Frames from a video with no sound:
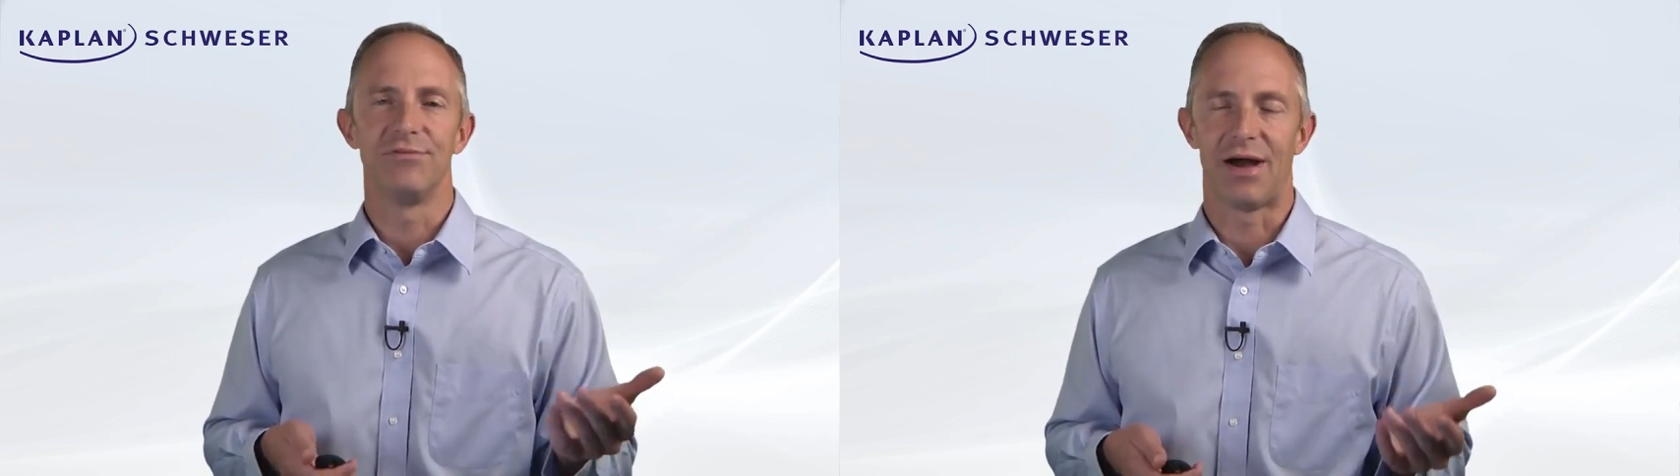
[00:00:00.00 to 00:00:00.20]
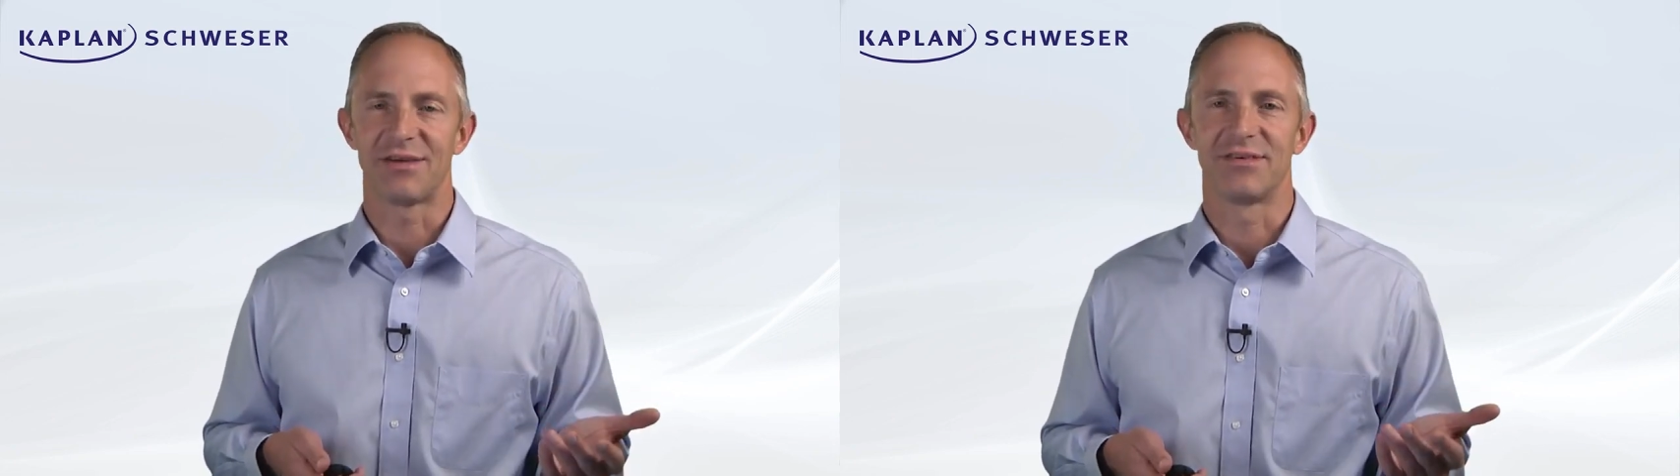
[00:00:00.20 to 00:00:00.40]

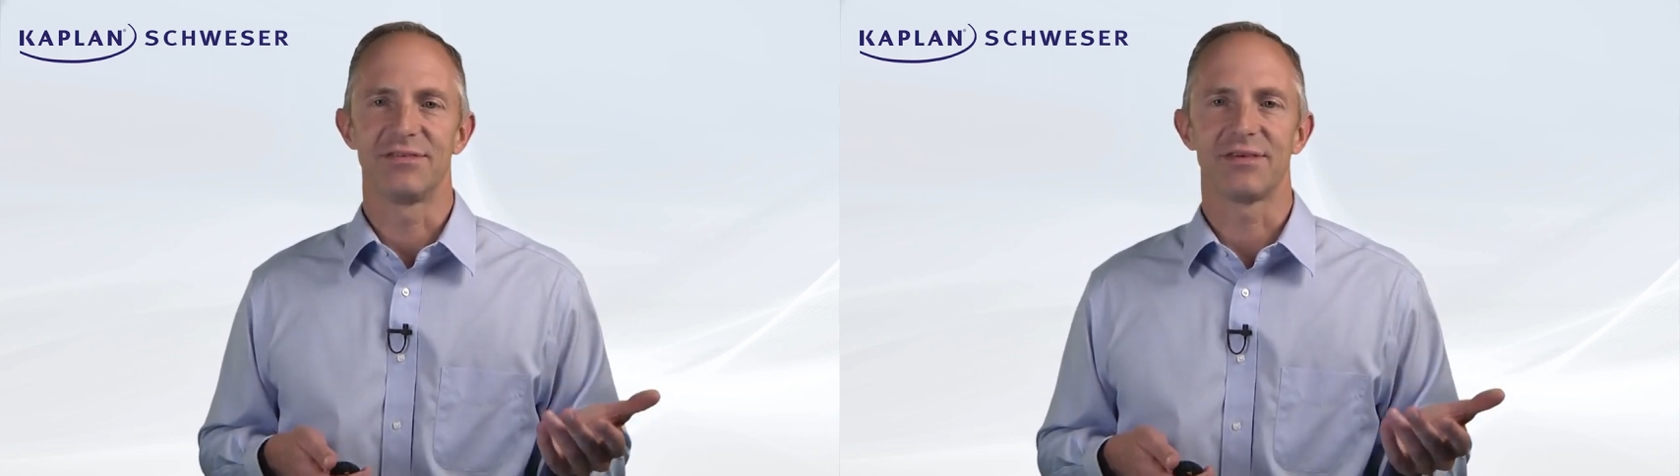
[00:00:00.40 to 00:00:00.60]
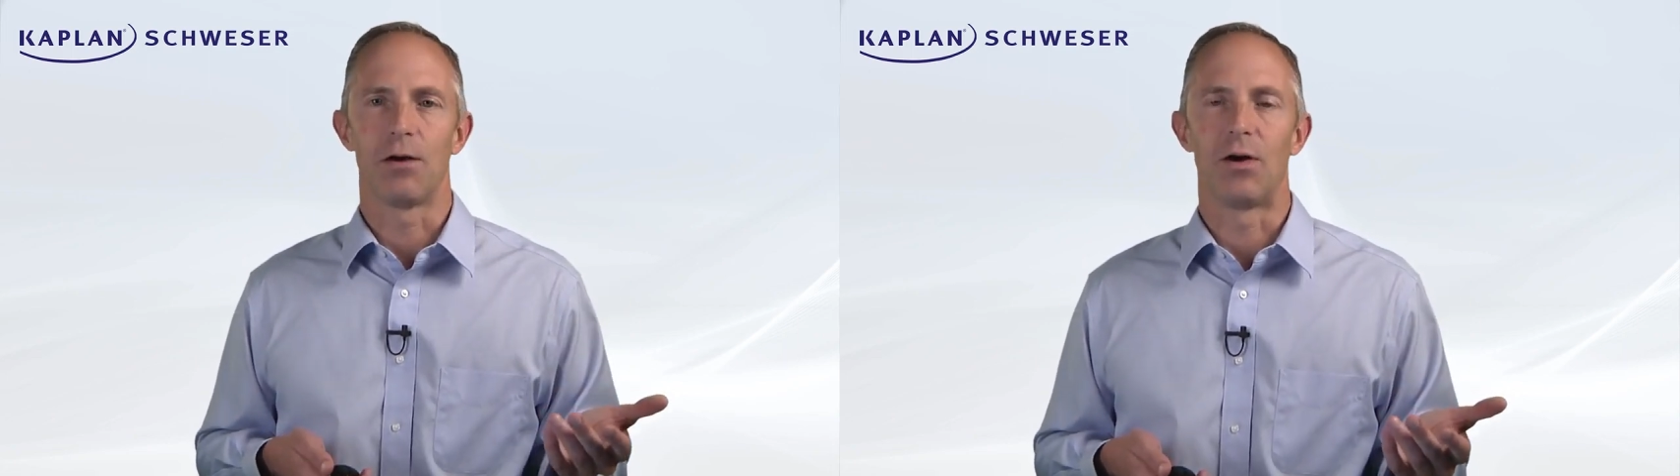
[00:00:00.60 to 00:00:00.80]
of
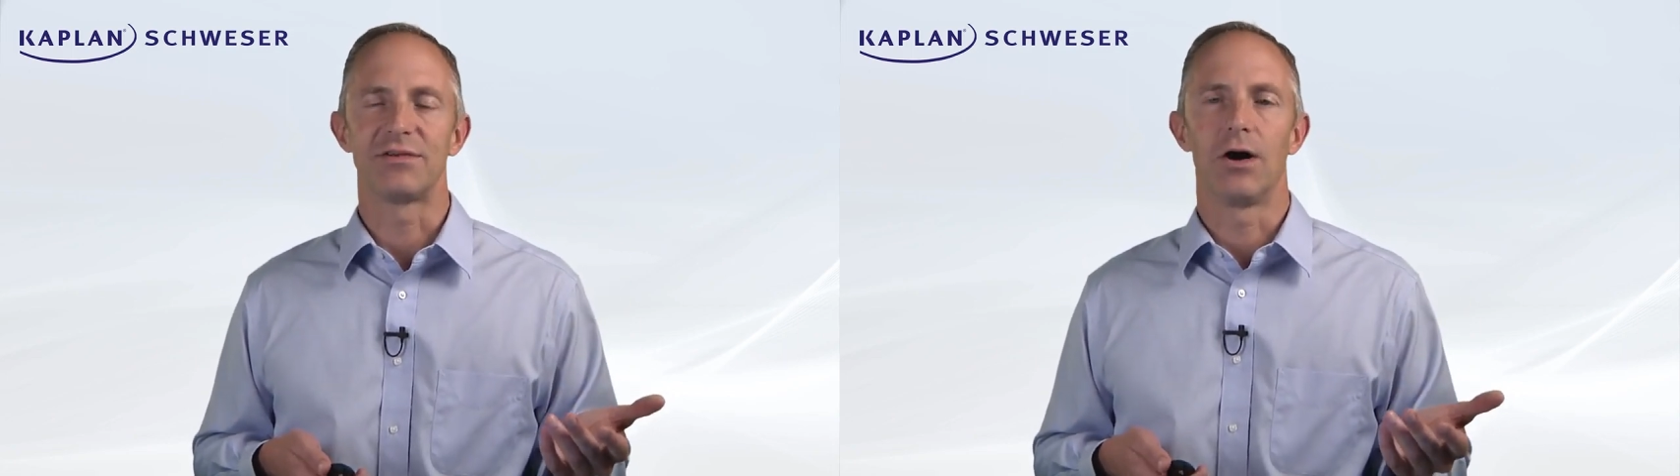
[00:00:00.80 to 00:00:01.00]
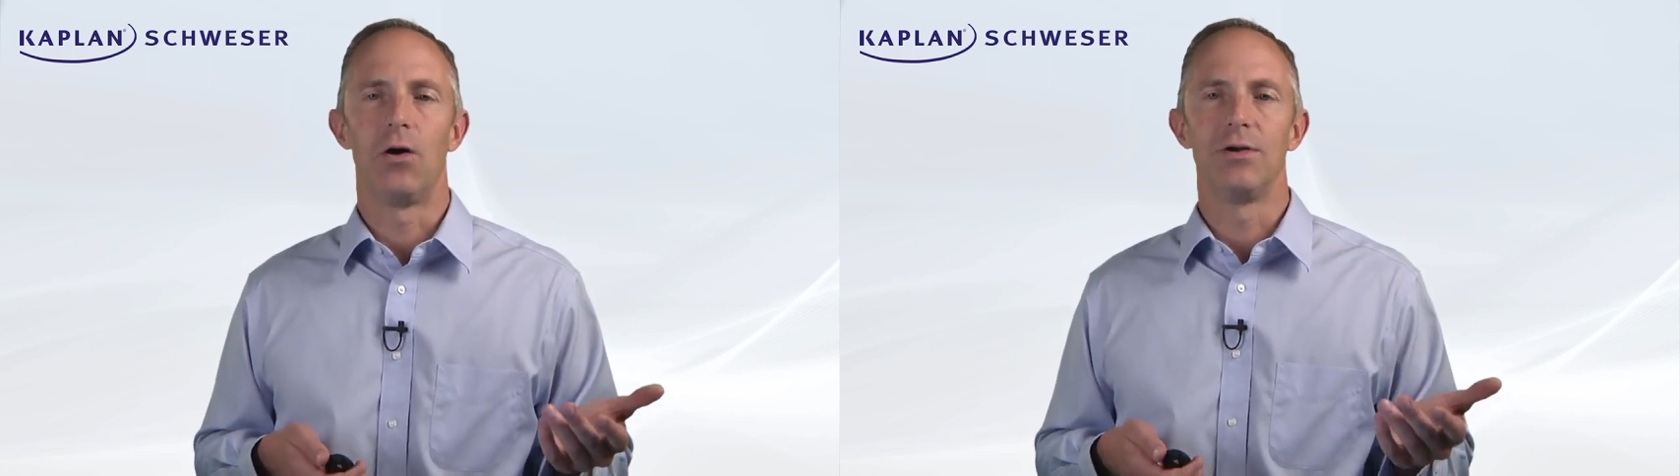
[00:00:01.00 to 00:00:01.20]
assets I
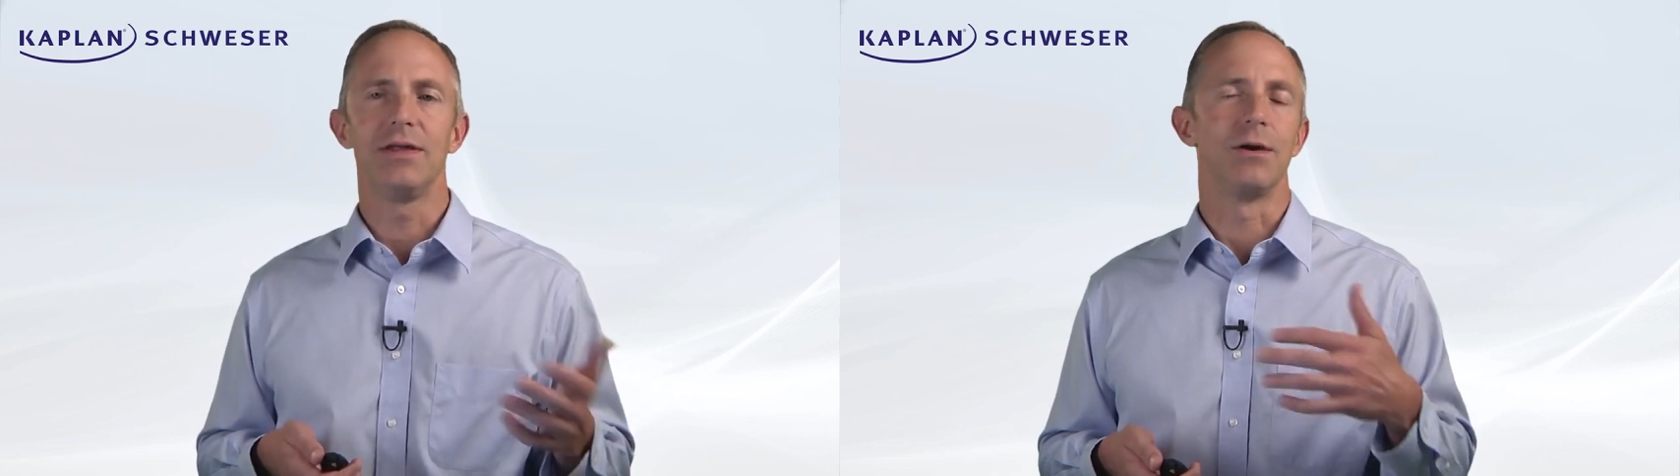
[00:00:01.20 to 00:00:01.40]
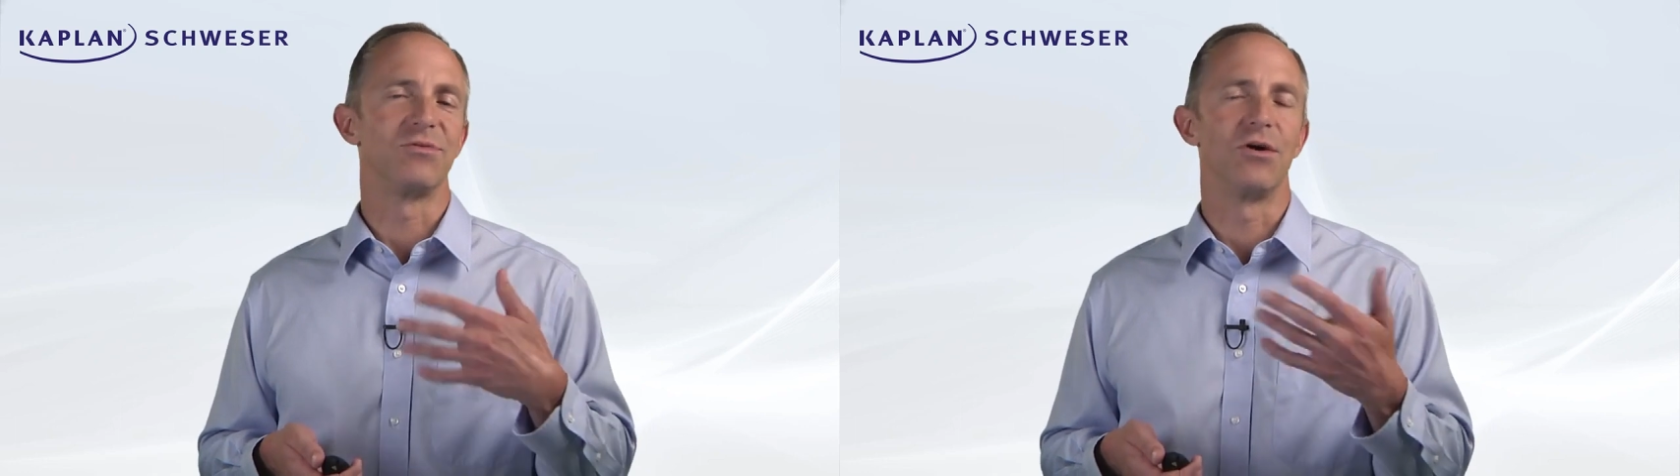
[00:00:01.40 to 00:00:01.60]
want to own in them.